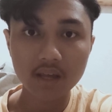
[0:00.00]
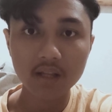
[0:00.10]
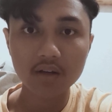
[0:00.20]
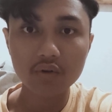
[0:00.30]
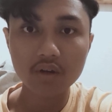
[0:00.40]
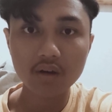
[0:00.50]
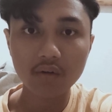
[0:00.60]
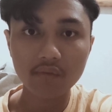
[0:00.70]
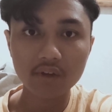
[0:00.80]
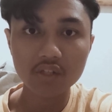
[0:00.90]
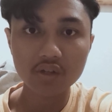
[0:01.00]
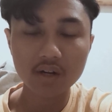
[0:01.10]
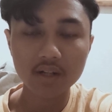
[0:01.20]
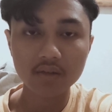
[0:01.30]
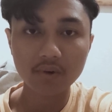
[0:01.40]
including
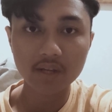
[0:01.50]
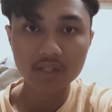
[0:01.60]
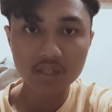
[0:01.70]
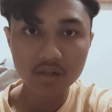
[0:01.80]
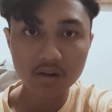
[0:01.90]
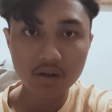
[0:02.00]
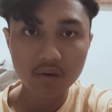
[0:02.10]
conventional interaction,